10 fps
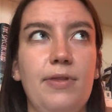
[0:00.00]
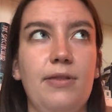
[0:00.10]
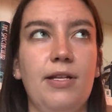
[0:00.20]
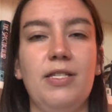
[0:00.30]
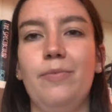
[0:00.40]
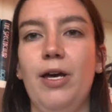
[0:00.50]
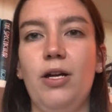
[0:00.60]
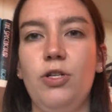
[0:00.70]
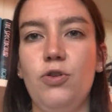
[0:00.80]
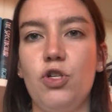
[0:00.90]
that's a bit
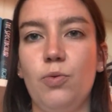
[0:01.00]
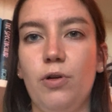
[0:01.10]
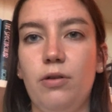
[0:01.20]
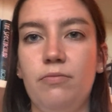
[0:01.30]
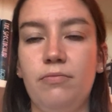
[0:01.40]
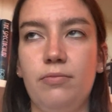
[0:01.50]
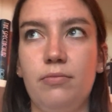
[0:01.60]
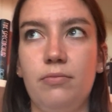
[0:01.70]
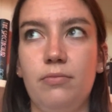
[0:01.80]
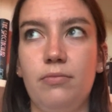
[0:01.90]
unusual.
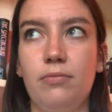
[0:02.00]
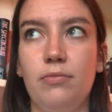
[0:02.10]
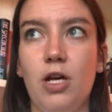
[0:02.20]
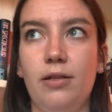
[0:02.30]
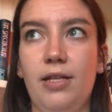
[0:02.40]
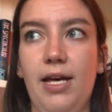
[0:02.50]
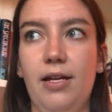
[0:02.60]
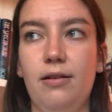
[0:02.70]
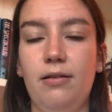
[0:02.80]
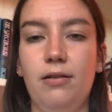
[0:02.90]
Not that
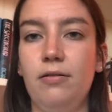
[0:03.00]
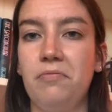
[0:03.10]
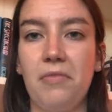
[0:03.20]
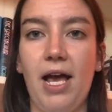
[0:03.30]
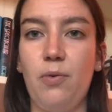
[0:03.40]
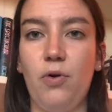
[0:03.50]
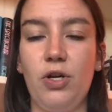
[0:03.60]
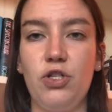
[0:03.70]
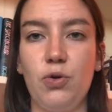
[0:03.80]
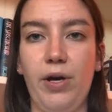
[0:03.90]
I won't
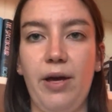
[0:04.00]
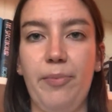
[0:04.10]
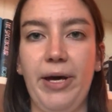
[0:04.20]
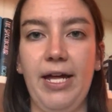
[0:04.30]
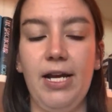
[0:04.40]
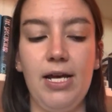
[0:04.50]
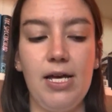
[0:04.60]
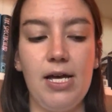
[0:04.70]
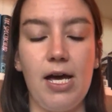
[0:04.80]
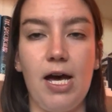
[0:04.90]
enjoy it, but
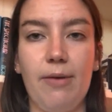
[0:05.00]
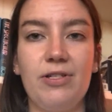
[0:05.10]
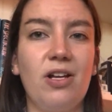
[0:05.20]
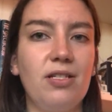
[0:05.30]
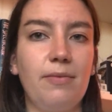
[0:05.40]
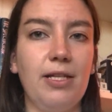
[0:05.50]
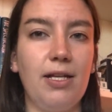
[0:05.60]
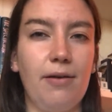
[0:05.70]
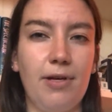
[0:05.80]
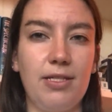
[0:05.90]
it's not something that
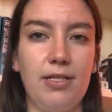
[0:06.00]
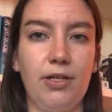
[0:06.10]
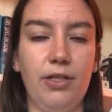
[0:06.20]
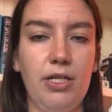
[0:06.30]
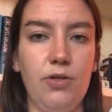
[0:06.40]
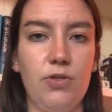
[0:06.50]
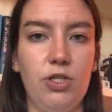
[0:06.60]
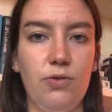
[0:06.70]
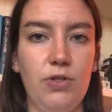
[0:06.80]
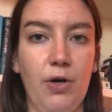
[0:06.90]
I'm necessarily used
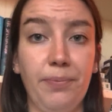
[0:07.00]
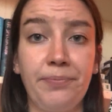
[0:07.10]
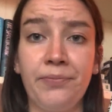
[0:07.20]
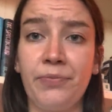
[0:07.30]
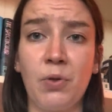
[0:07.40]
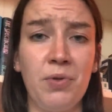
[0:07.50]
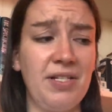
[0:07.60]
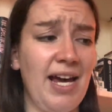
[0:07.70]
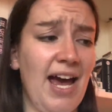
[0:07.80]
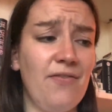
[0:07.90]
to, so we'll
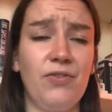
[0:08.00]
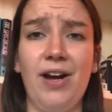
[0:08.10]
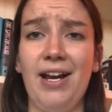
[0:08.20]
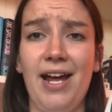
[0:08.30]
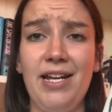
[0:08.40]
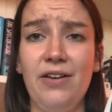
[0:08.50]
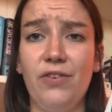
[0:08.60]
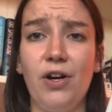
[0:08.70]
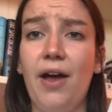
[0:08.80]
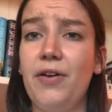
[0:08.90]
see. I haven't read any of
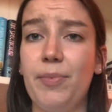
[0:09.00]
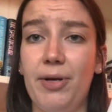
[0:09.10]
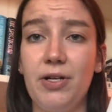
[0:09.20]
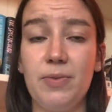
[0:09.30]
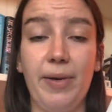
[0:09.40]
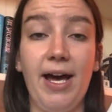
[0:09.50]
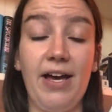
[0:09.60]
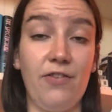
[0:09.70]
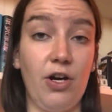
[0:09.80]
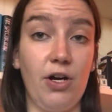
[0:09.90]
her other books, but
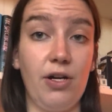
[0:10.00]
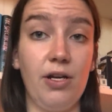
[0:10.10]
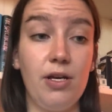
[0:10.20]
I've heard